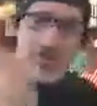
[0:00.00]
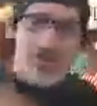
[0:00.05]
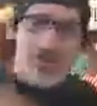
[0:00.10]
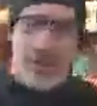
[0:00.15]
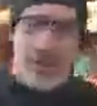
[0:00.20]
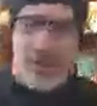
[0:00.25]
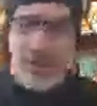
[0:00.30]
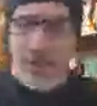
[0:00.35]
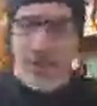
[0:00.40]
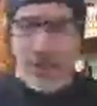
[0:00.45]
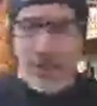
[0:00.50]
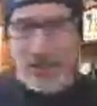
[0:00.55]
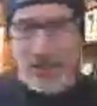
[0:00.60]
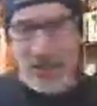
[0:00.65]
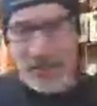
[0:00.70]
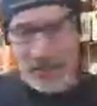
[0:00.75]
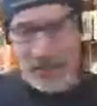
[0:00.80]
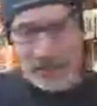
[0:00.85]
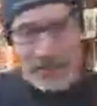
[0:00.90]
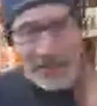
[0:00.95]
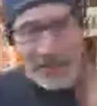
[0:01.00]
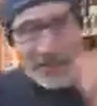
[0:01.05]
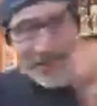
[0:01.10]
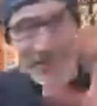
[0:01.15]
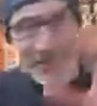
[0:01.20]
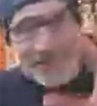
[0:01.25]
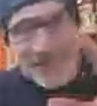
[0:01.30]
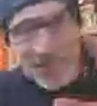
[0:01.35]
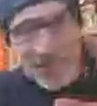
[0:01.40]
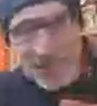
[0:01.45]
hand. You can kind of
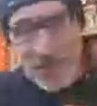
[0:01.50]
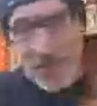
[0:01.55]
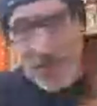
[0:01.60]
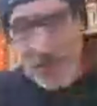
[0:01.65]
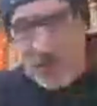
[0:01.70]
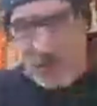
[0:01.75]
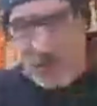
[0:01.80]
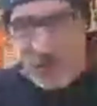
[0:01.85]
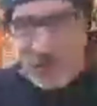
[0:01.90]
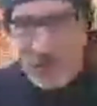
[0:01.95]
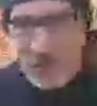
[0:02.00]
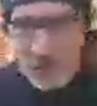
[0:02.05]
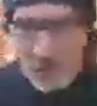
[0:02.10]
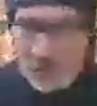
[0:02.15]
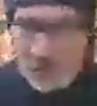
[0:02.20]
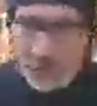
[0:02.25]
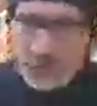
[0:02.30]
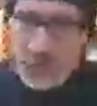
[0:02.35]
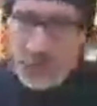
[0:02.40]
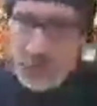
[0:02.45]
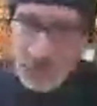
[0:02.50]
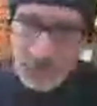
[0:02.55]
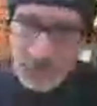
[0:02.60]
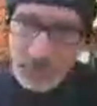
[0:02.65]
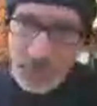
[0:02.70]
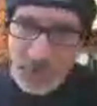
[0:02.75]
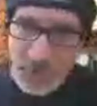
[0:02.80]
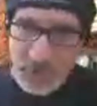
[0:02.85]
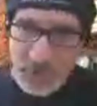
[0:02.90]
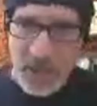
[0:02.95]
see it
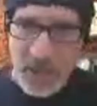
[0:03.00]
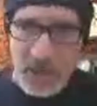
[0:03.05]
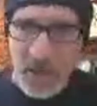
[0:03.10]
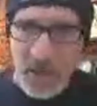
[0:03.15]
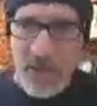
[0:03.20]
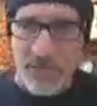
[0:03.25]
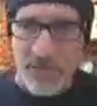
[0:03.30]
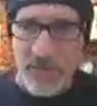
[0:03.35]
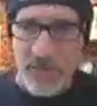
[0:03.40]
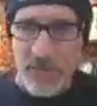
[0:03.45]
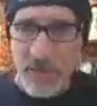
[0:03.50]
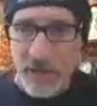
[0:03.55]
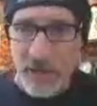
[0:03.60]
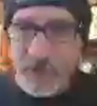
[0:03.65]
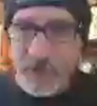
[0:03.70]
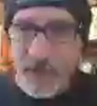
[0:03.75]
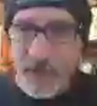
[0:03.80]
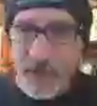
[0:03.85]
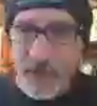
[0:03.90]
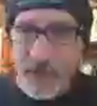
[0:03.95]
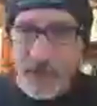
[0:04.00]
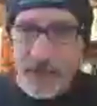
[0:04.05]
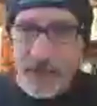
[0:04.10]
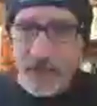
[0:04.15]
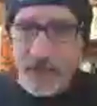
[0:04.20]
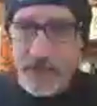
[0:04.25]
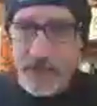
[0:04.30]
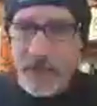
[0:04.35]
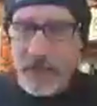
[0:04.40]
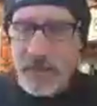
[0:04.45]
was in a coffee mug, my
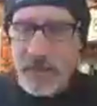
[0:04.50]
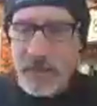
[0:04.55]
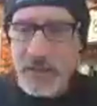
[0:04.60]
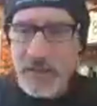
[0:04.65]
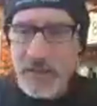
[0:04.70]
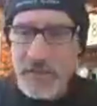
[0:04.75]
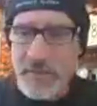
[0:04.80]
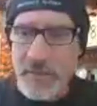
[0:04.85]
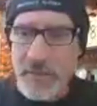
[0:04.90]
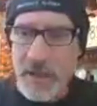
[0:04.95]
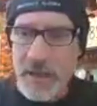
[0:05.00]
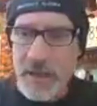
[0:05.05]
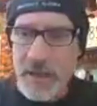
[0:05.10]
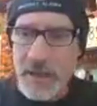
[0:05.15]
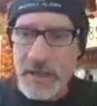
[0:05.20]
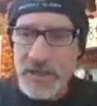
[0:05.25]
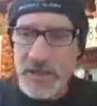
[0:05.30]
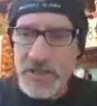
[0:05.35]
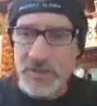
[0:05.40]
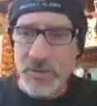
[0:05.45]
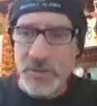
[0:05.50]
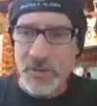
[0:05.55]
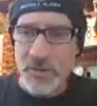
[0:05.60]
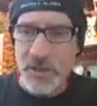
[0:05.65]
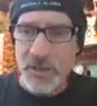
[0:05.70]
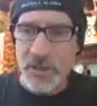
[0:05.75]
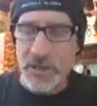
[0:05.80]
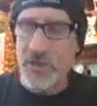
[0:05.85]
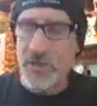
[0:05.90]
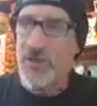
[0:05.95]
smoothie.
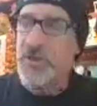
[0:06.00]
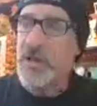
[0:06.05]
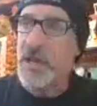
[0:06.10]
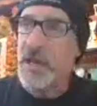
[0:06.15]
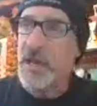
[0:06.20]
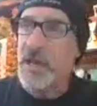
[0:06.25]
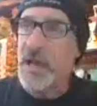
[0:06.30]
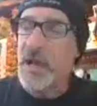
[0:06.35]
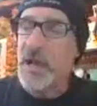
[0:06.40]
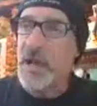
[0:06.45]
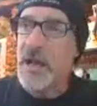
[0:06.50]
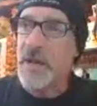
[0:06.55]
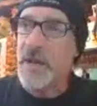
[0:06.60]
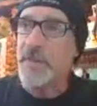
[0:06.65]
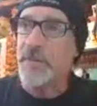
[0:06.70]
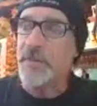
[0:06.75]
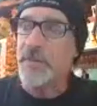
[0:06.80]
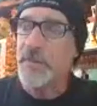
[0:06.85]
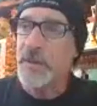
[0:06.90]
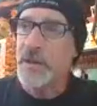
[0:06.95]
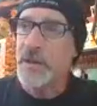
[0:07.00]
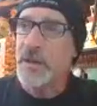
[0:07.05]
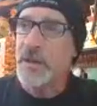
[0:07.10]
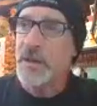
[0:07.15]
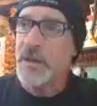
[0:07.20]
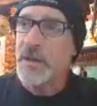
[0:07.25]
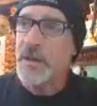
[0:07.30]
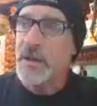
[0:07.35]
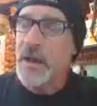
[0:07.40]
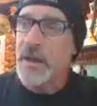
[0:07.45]
It was I
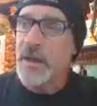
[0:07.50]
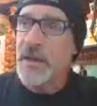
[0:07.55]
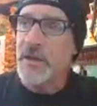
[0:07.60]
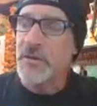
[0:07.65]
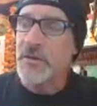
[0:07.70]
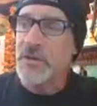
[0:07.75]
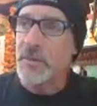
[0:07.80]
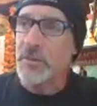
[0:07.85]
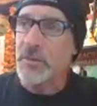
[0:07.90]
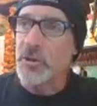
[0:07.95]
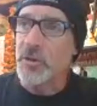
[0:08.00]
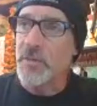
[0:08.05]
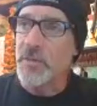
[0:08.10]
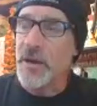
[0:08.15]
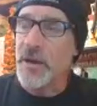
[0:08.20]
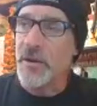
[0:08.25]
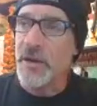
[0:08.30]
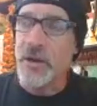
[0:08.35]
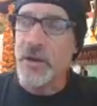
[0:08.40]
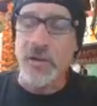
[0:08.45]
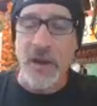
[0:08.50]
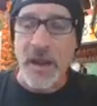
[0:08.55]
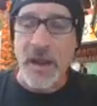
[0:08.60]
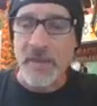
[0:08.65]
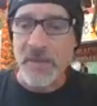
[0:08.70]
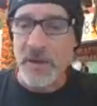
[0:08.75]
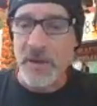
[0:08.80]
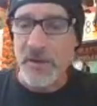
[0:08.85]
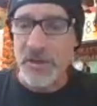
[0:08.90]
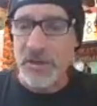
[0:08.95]
think it was a blueberry cranberry
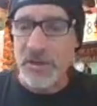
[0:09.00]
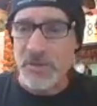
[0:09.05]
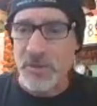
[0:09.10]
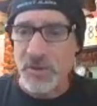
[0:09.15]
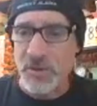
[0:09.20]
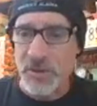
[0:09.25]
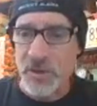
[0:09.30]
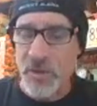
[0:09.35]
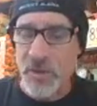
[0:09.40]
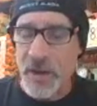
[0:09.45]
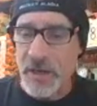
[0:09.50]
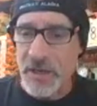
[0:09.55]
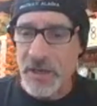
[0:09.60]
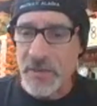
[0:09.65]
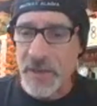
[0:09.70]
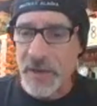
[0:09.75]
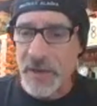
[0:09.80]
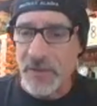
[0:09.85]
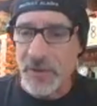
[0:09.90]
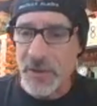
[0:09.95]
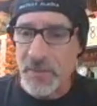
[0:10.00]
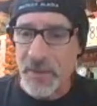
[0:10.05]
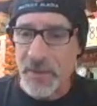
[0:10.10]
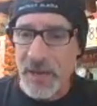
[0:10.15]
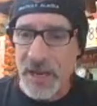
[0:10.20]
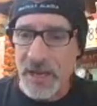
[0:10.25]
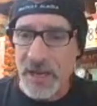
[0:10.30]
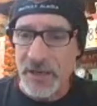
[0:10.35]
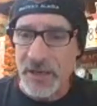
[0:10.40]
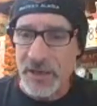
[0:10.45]
smoothie Wendy made with a banana
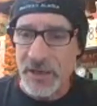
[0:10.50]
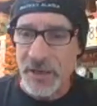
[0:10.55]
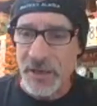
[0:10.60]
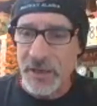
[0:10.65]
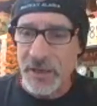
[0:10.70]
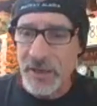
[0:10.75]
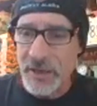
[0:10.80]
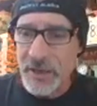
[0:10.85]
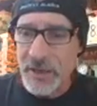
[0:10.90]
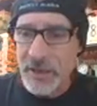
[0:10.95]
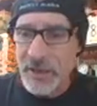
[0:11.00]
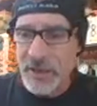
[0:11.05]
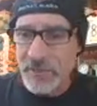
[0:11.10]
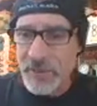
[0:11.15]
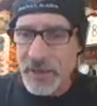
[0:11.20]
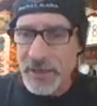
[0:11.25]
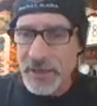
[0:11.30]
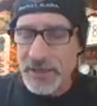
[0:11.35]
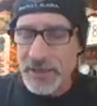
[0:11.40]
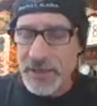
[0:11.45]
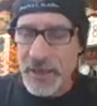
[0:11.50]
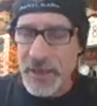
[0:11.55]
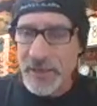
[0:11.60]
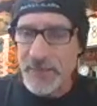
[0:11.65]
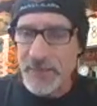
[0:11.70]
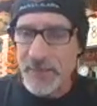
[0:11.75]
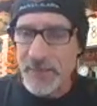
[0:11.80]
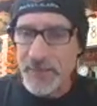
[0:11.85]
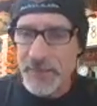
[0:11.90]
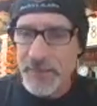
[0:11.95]
in it. But
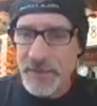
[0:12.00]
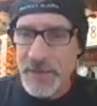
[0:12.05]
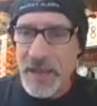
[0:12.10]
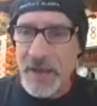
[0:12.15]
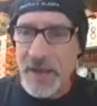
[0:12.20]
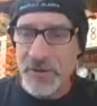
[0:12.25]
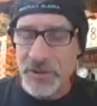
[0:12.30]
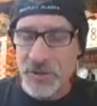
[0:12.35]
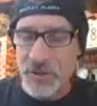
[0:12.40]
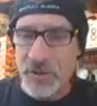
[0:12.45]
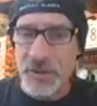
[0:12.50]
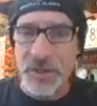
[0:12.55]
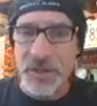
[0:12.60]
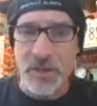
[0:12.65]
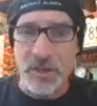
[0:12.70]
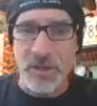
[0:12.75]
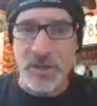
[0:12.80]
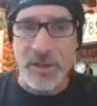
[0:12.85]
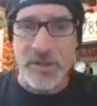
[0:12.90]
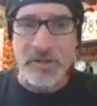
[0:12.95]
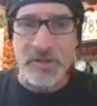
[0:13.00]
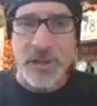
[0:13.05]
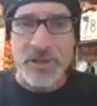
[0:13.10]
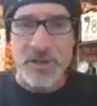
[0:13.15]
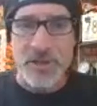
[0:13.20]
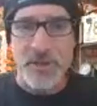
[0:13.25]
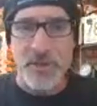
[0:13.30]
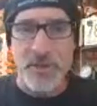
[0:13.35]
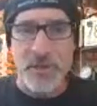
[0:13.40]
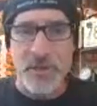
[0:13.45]
yeah, it was actually a pretty
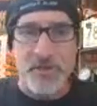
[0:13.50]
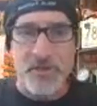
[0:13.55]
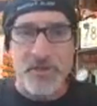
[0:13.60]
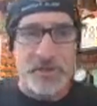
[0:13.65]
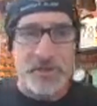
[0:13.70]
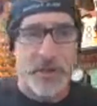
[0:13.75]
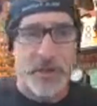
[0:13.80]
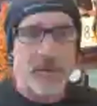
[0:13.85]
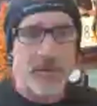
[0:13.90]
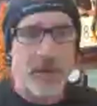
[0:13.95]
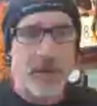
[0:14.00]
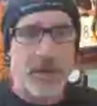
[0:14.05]
cool sunrise pic.